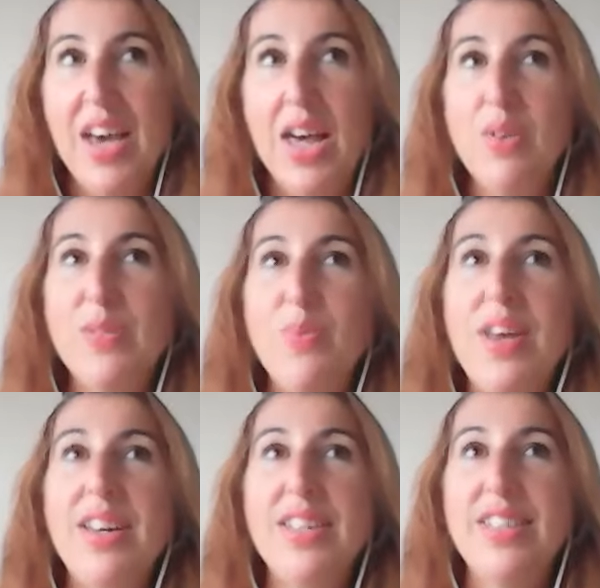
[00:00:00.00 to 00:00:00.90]
It was when
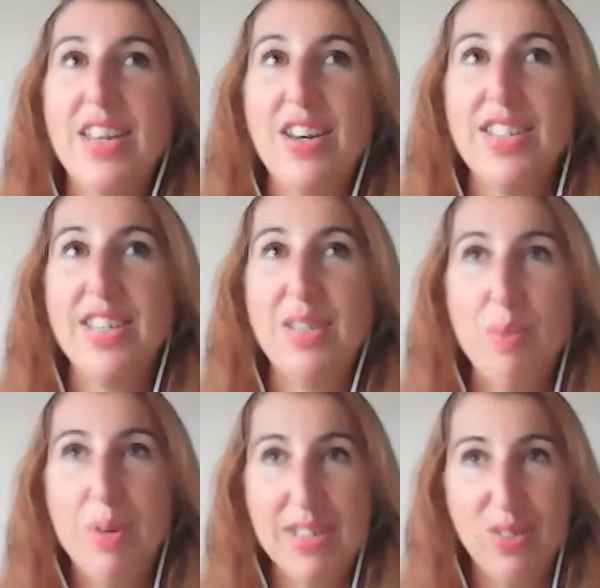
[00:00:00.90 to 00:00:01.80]
I started my
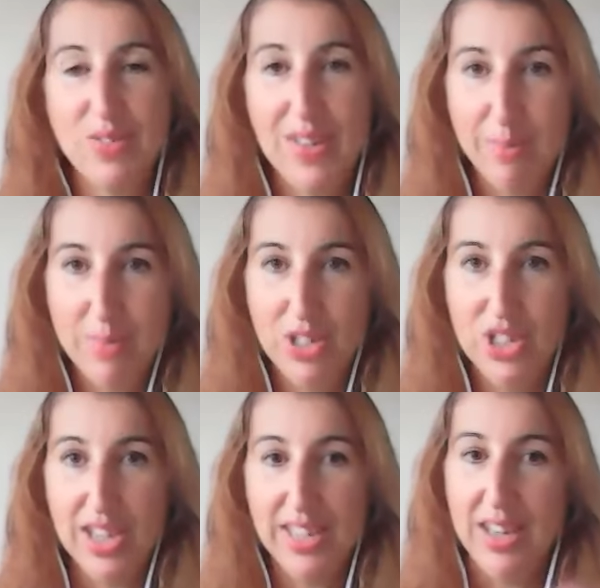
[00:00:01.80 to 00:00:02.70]
personal development
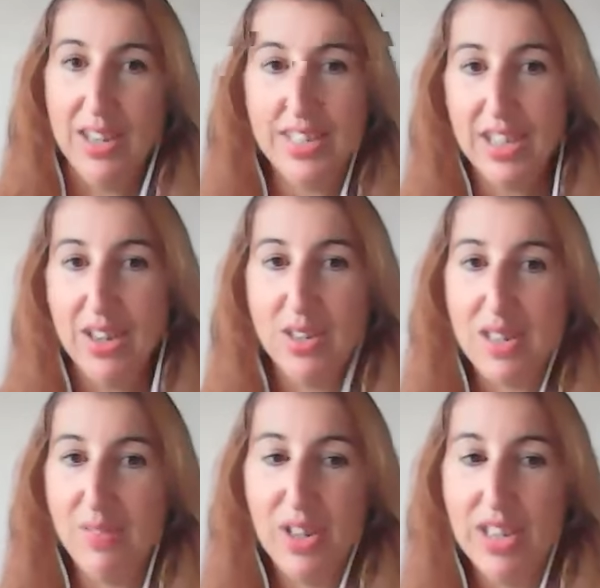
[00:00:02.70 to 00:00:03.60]
journey and I started kind
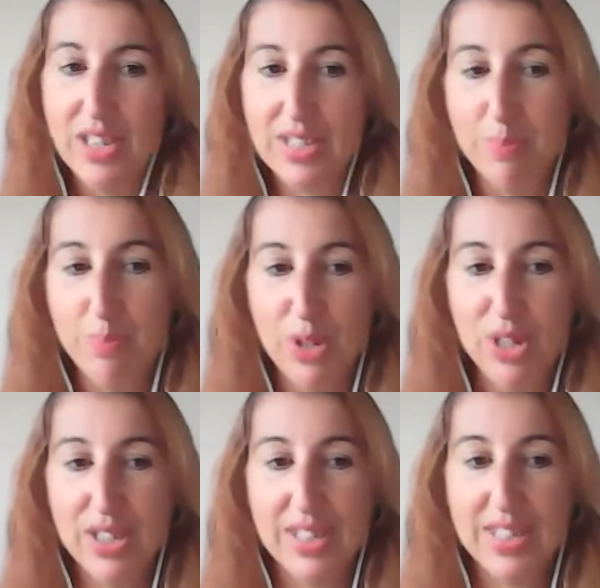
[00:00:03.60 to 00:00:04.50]
of looking mm. at some
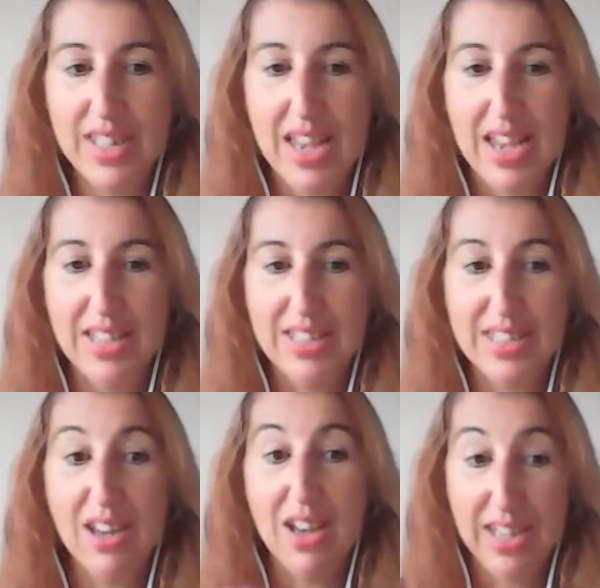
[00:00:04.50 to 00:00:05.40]
books, and
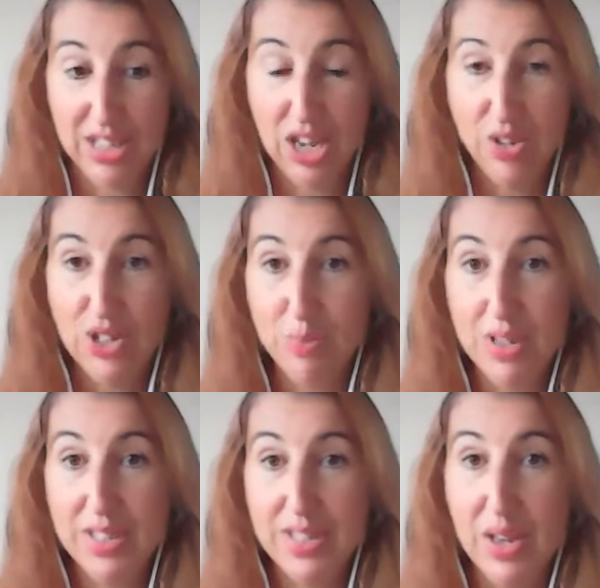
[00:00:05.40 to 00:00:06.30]
I'd had coaching
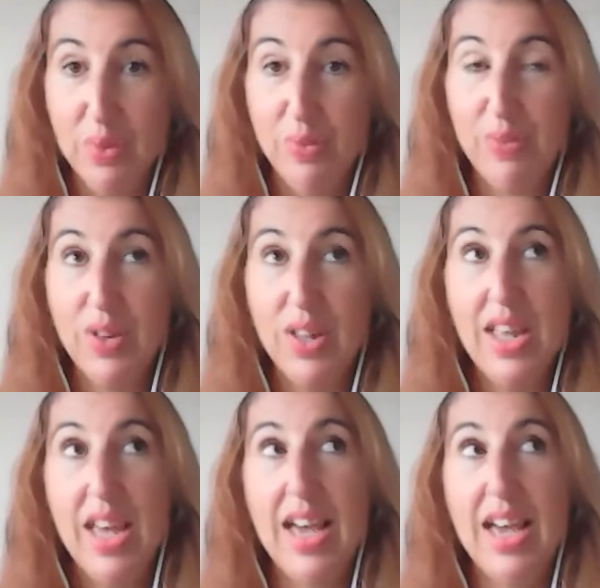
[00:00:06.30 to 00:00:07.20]
myself.
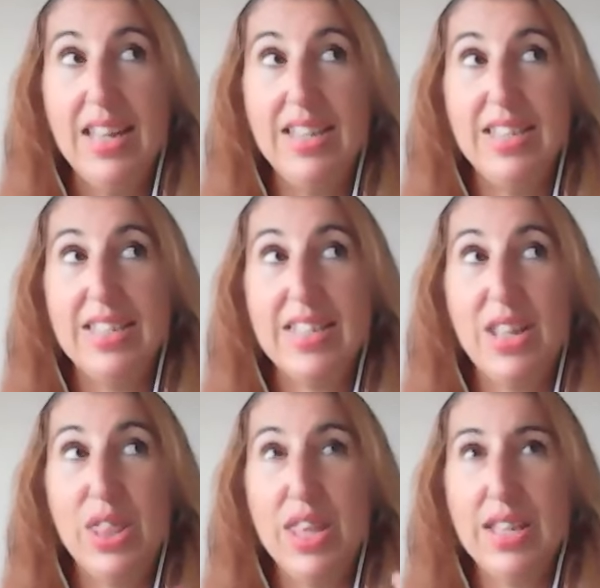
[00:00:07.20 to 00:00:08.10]
And
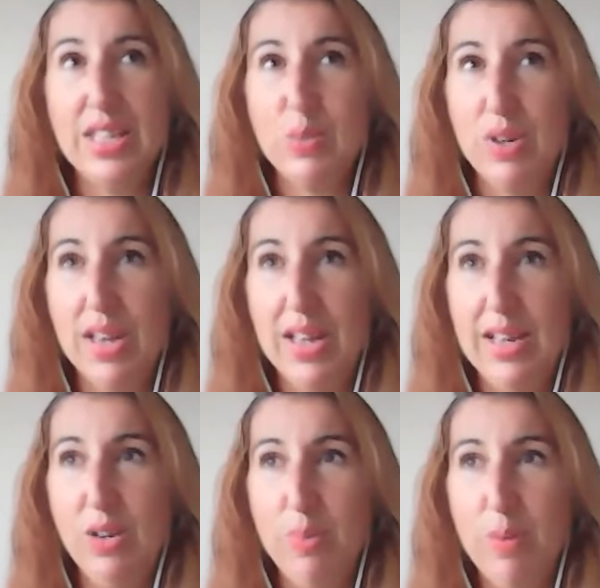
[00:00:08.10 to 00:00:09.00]
mm. things were a
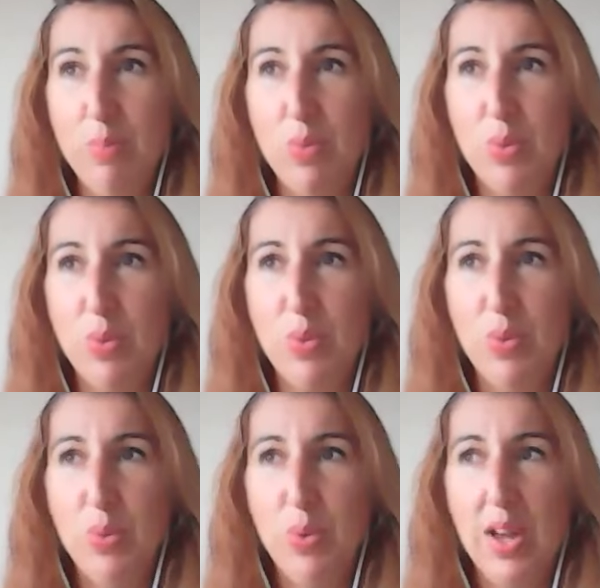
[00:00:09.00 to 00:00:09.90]
little bit more
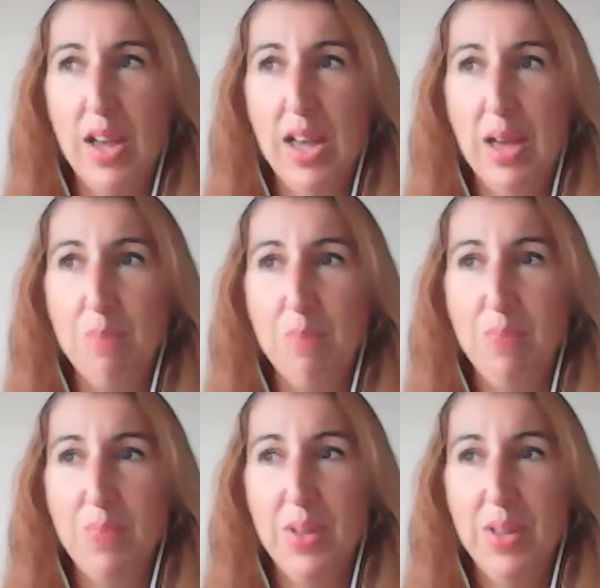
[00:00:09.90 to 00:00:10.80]
um,
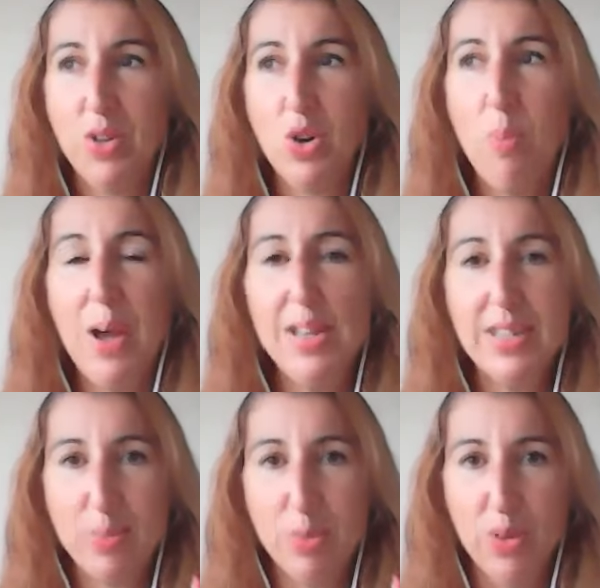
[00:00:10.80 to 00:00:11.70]

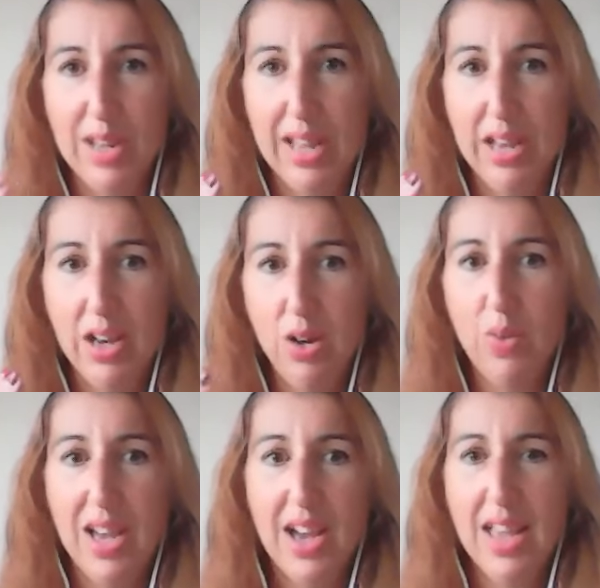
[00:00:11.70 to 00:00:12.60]
comprehensible. You're like,
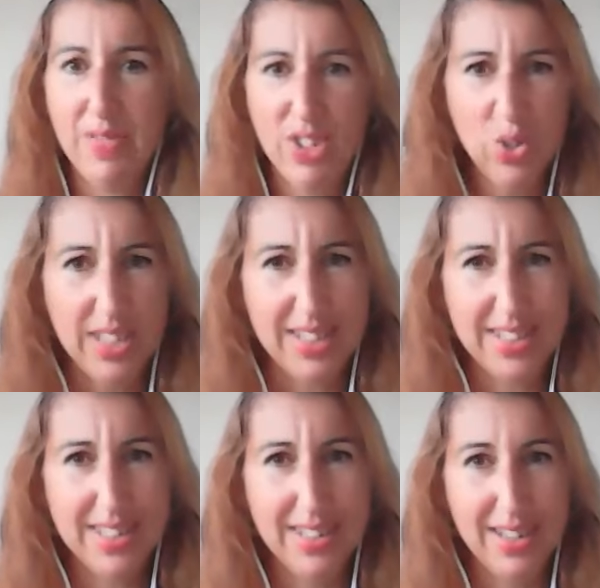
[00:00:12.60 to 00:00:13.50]
oh, I have a choice.
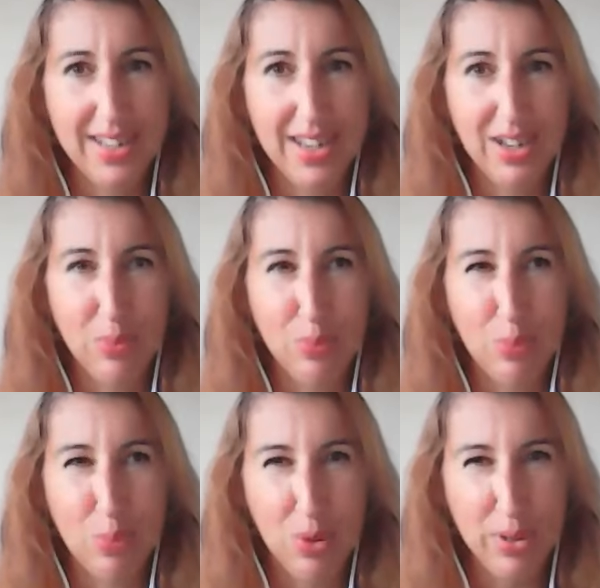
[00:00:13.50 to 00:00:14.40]
You're like,
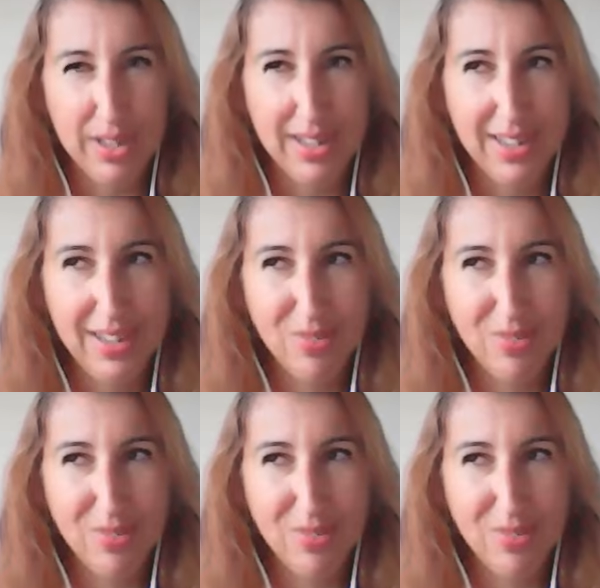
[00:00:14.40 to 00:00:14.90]
what? Yeah.